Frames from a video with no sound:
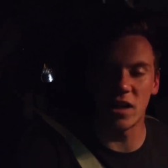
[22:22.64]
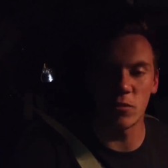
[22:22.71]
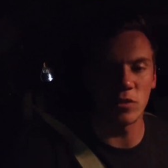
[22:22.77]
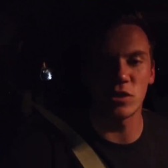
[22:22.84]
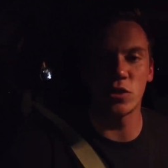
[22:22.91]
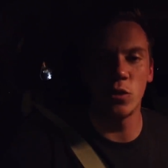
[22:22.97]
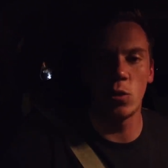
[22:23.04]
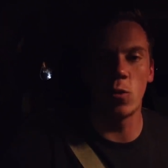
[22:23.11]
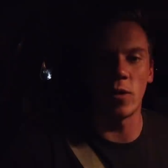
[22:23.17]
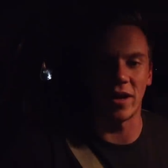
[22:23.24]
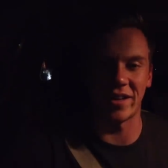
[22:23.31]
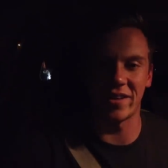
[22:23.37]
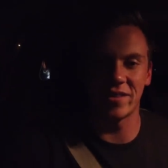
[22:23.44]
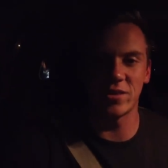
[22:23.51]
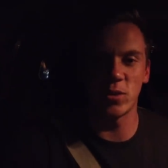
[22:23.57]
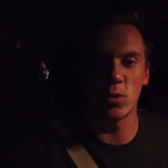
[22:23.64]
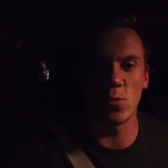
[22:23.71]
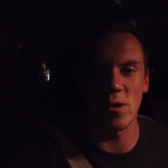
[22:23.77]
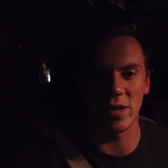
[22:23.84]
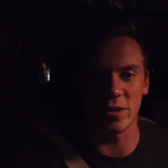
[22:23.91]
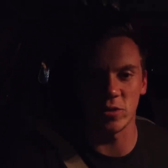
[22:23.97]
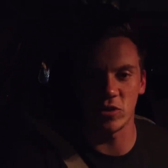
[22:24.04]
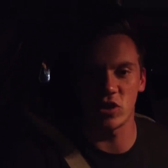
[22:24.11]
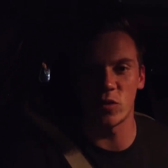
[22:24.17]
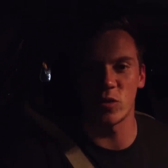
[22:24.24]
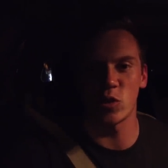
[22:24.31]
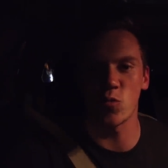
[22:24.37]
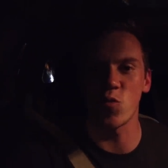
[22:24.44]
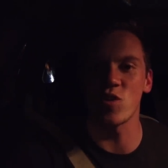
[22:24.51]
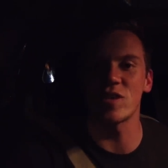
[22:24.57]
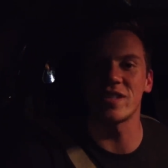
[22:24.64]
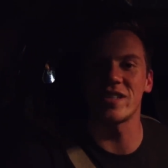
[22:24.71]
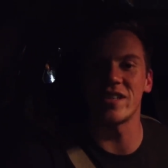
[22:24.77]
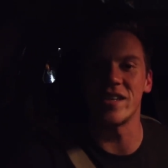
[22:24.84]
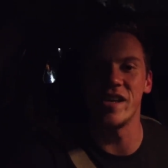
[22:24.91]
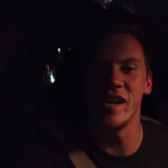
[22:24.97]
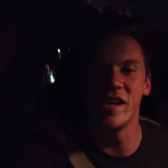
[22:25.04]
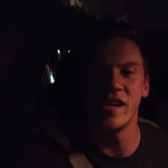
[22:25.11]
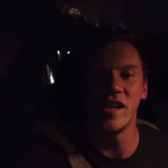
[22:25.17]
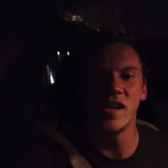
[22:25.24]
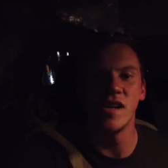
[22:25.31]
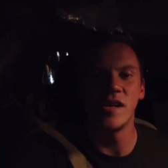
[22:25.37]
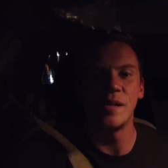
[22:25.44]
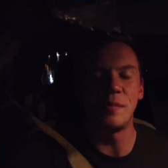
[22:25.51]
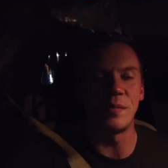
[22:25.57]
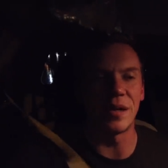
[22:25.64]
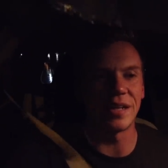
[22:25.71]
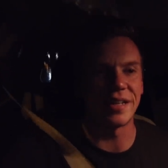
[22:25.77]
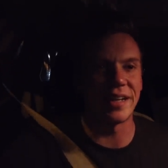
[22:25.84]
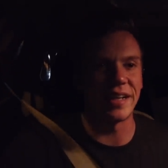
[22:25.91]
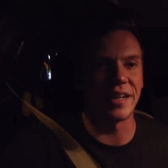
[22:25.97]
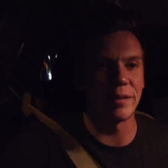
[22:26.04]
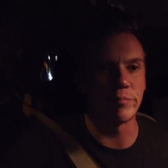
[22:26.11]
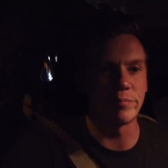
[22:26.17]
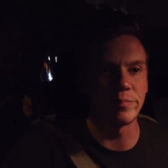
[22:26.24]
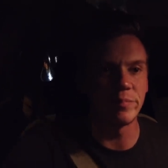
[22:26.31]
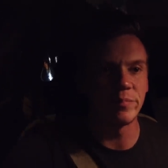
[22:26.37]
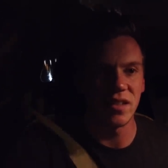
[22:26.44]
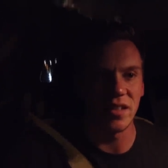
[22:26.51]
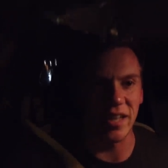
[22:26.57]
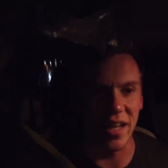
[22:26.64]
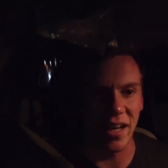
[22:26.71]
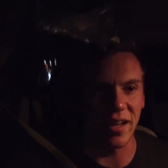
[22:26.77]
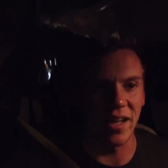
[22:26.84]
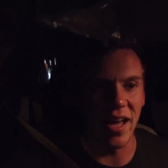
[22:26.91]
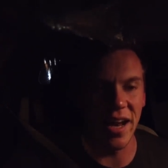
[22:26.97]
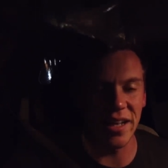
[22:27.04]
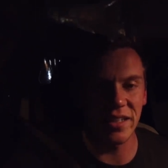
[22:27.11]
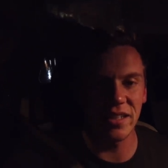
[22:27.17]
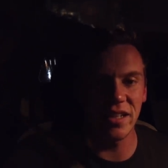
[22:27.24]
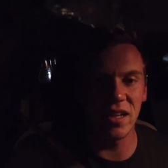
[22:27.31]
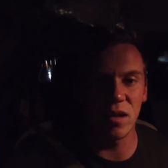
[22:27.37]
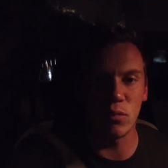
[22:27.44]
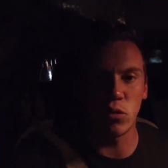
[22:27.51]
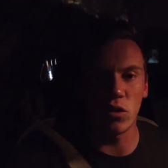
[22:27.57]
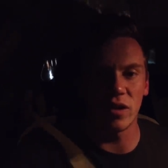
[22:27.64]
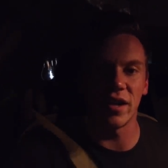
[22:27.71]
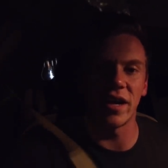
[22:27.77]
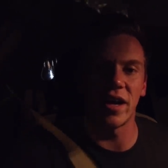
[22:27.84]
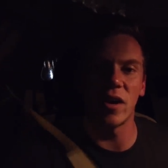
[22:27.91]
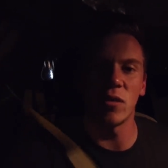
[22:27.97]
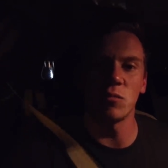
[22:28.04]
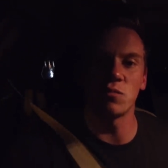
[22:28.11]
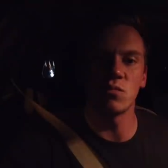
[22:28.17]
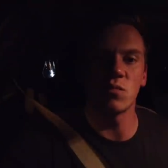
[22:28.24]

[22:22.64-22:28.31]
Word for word: and it was too quick, too quick. There's so much more to see. But um, yeah, heading to the airport now.